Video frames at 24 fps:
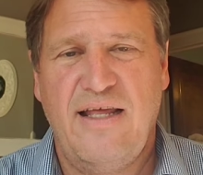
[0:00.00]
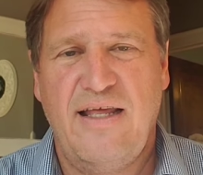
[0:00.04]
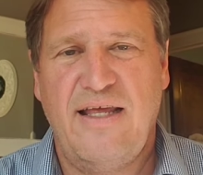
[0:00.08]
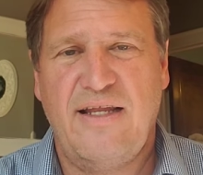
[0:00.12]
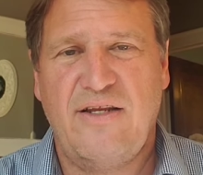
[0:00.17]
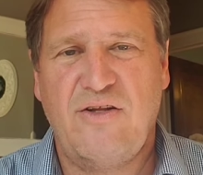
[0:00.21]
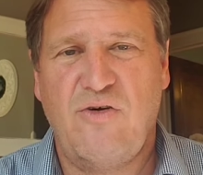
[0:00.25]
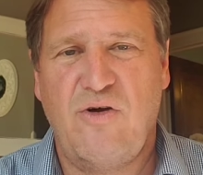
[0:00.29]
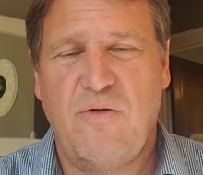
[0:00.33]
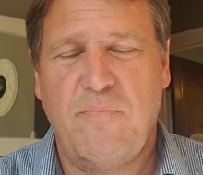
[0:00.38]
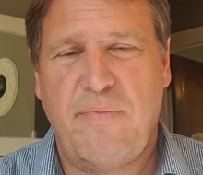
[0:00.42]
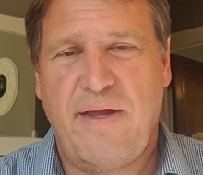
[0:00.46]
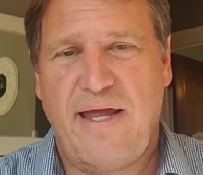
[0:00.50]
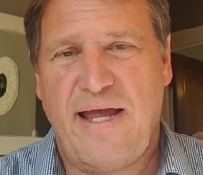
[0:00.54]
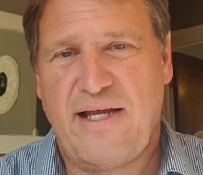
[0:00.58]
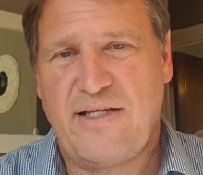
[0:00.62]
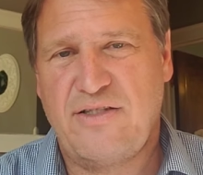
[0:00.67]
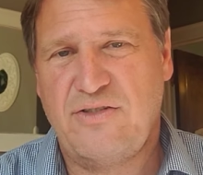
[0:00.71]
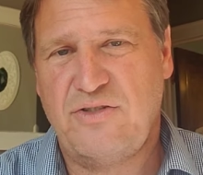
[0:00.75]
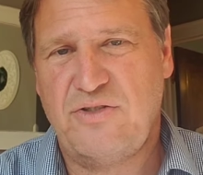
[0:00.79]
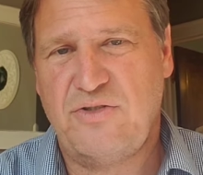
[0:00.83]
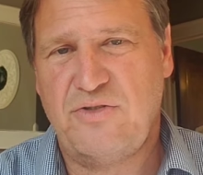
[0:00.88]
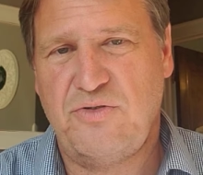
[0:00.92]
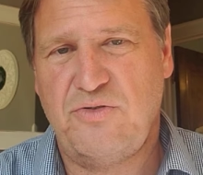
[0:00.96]
and going
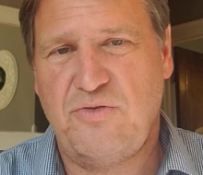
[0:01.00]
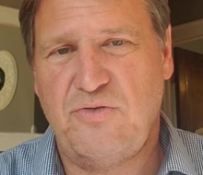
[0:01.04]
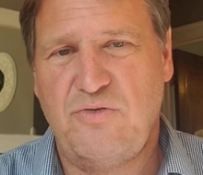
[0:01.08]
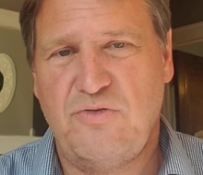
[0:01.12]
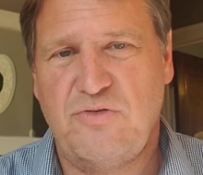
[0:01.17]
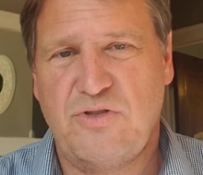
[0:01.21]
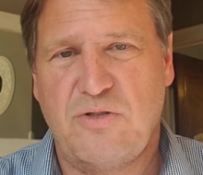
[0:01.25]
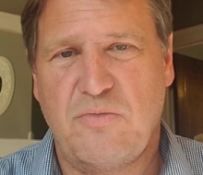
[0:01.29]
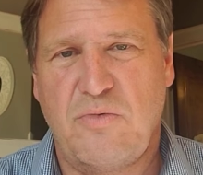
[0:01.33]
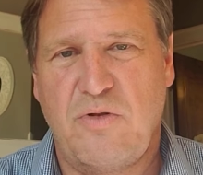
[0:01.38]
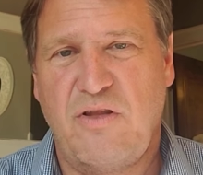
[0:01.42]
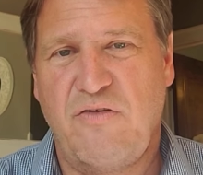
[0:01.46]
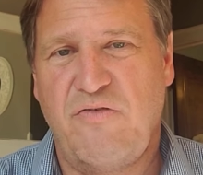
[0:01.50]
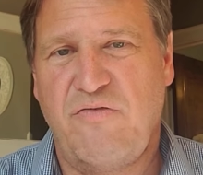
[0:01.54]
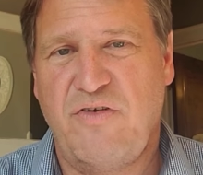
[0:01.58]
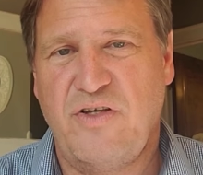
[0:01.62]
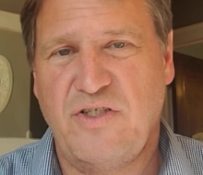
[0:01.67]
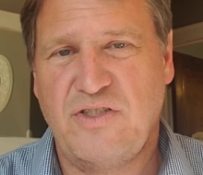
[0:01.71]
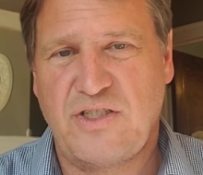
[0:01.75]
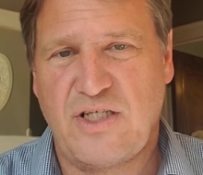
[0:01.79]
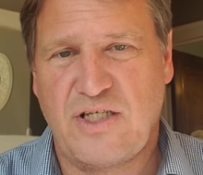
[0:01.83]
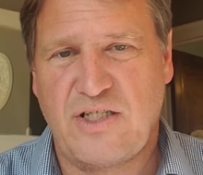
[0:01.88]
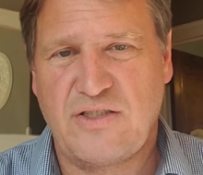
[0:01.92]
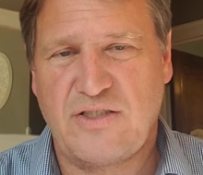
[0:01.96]
back to some of the
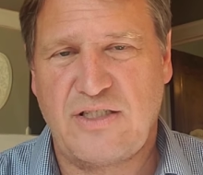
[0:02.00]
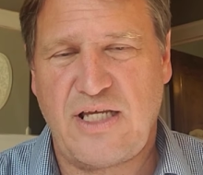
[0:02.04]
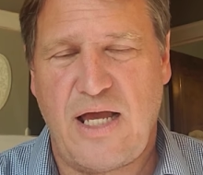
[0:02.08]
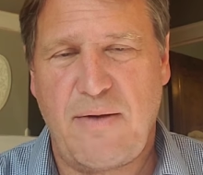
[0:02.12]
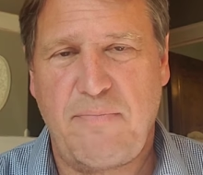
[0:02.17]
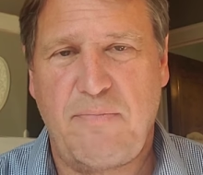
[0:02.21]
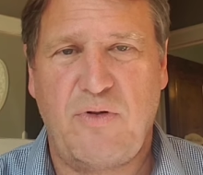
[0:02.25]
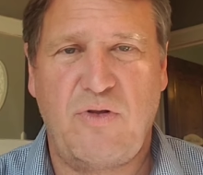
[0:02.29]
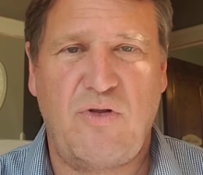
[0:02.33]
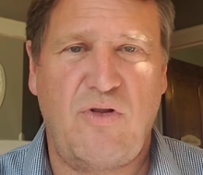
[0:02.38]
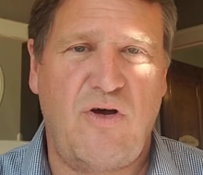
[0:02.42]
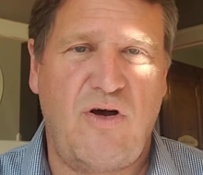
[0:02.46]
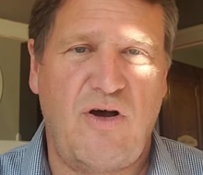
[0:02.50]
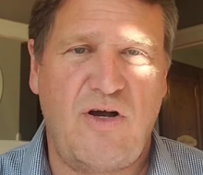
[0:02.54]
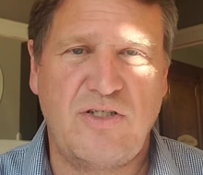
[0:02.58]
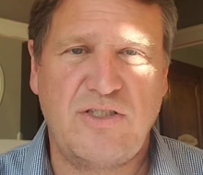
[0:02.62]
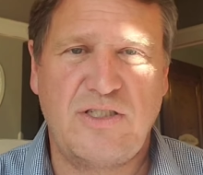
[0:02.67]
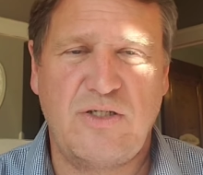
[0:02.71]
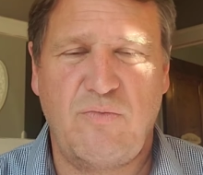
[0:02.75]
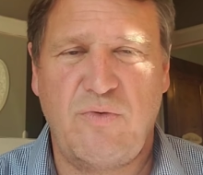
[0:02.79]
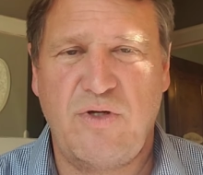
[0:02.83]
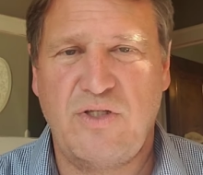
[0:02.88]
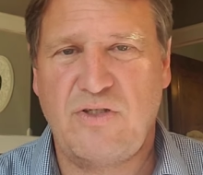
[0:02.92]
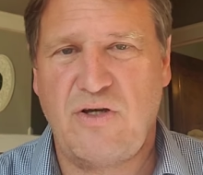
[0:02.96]
physics type of
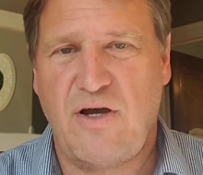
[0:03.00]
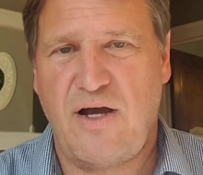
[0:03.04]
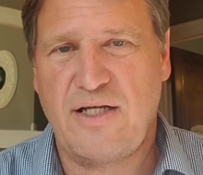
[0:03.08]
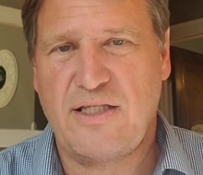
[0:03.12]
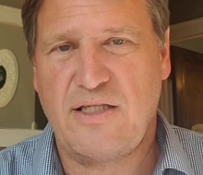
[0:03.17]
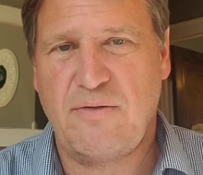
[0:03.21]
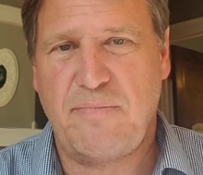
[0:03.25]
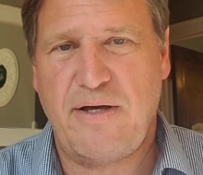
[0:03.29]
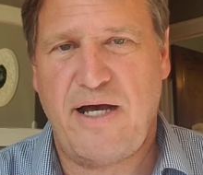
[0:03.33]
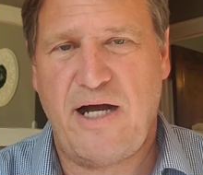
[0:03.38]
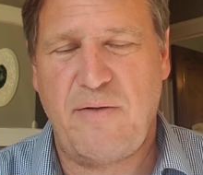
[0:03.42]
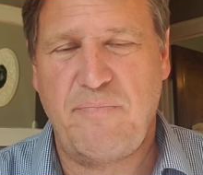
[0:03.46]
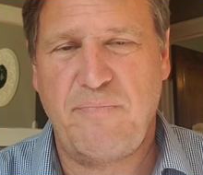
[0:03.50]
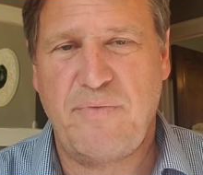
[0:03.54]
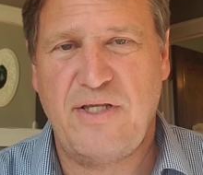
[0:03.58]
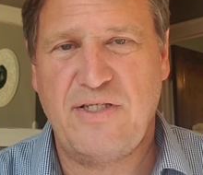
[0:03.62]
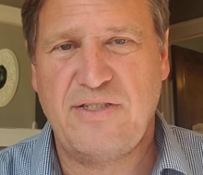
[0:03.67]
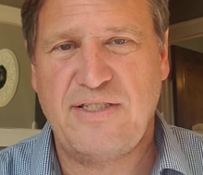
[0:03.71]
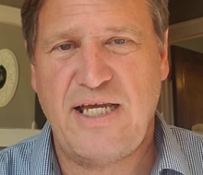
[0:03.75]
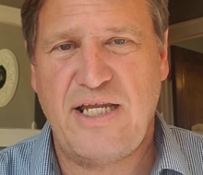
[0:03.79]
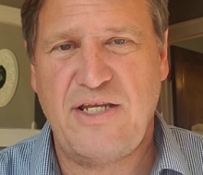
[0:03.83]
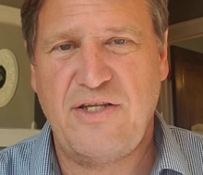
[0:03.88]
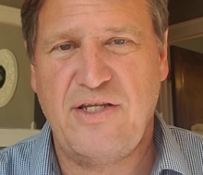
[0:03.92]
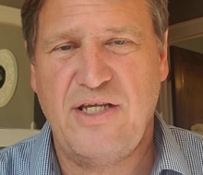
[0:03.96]
laws that we talked about
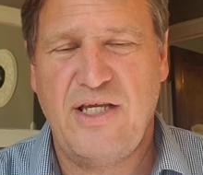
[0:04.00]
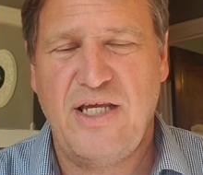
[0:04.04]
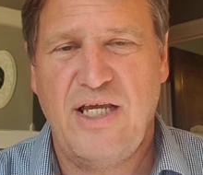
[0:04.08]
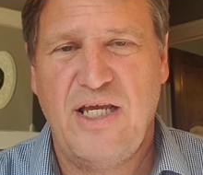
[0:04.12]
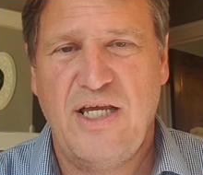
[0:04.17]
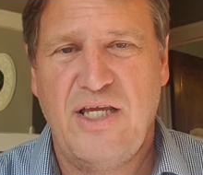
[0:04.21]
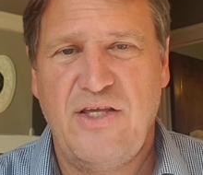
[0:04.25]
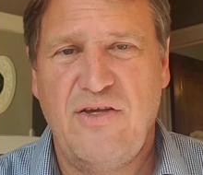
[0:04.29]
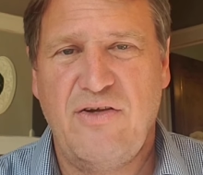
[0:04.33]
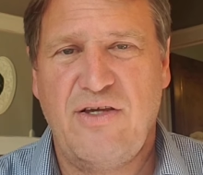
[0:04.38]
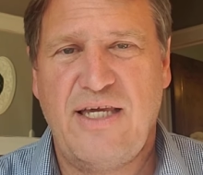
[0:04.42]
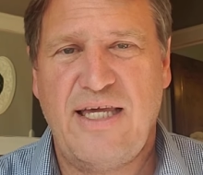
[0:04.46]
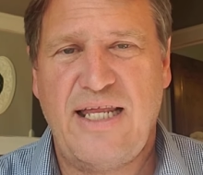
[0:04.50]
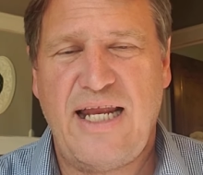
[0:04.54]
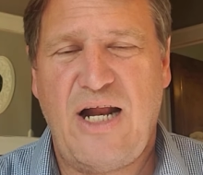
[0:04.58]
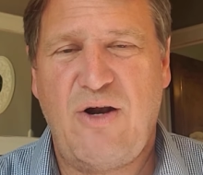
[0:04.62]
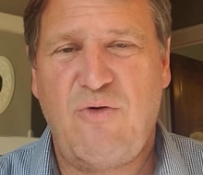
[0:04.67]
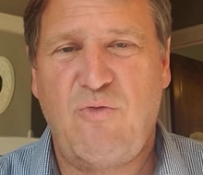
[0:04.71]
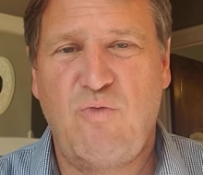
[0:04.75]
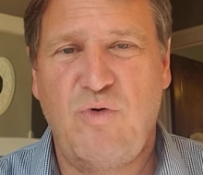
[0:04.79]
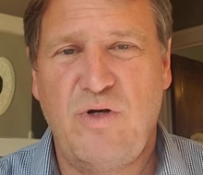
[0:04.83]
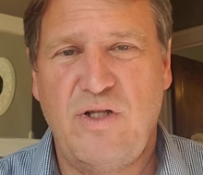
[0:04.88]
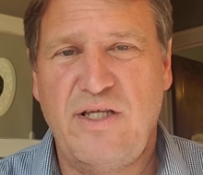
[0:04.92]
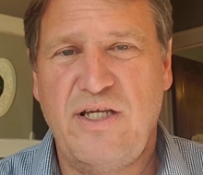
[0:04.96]
is that you
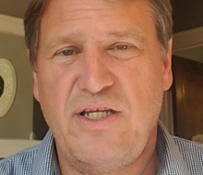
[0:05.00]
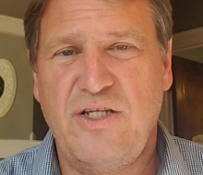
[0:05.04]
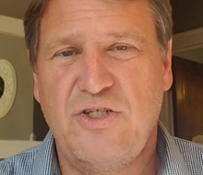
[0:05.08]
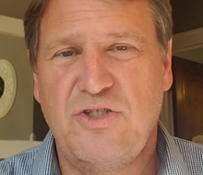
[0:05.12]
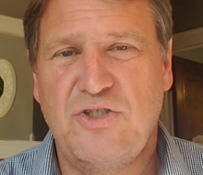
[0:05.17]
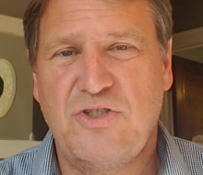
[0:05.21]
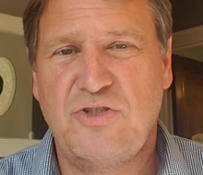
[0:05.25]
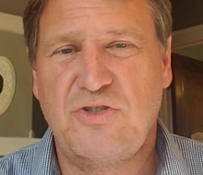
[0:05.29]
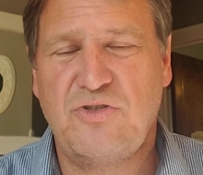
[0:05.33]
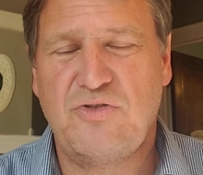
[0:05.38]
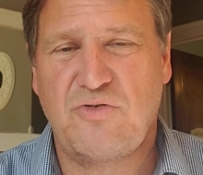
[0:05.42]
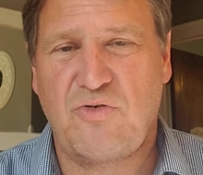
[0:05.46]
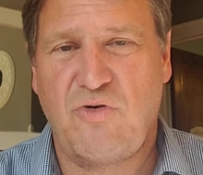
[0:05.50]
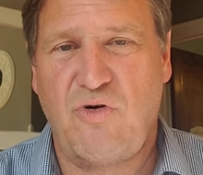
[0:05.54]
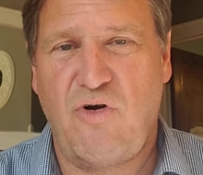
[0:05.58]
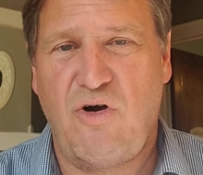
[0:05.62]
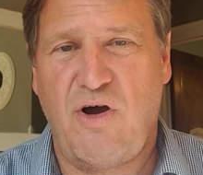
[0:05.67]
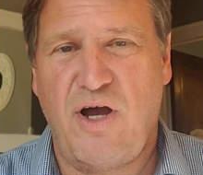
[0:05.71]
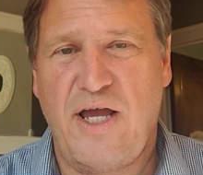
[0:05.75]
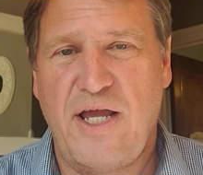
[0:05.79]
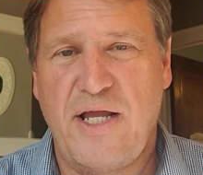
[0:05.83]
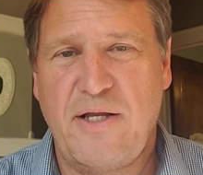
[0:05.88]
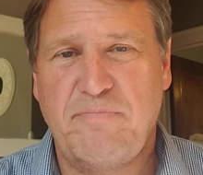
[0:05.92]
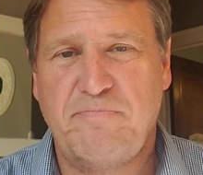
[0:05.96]
cannot really
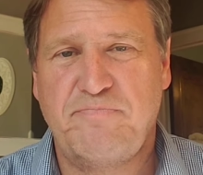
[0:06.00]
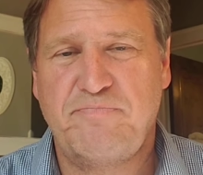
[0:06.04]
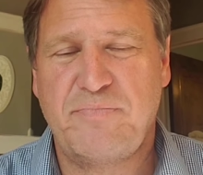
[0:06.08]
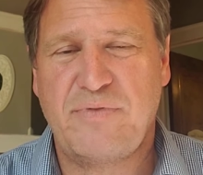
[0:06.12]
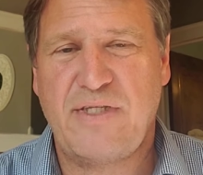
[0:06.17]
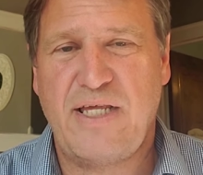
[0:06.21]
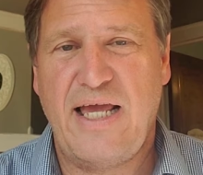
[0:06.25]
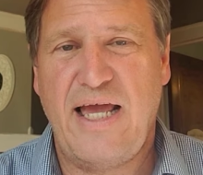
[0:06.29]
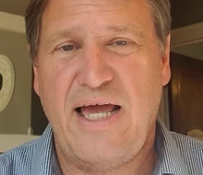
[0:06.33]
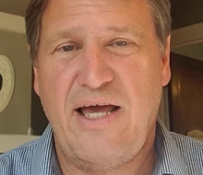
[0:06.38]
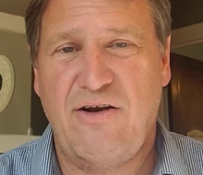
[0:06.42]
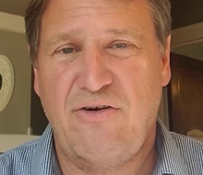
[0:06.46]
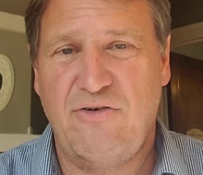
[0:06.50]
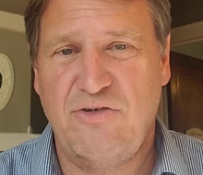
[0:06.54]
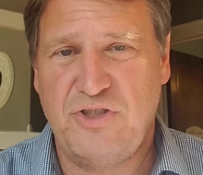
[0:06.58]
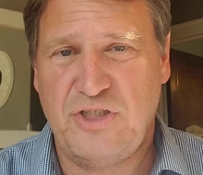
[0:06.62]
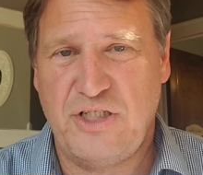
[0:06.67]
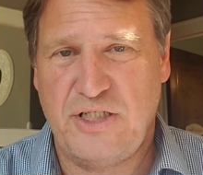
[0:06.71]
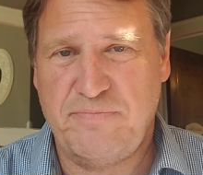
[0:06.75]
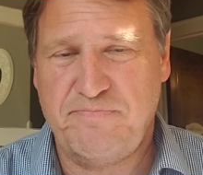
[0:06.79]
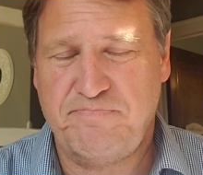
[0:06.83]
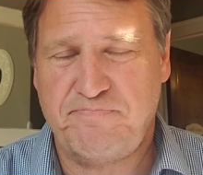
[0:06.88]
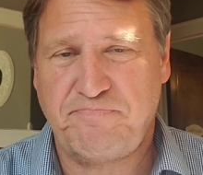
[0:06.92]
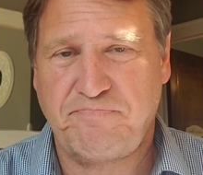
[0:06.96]
destroy
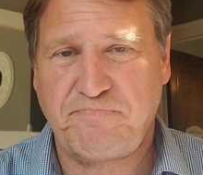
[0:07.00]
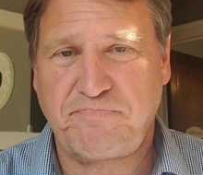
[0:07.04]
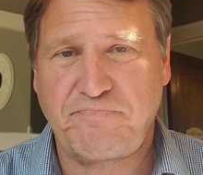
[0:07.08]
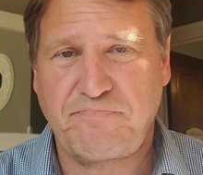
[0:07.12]
energy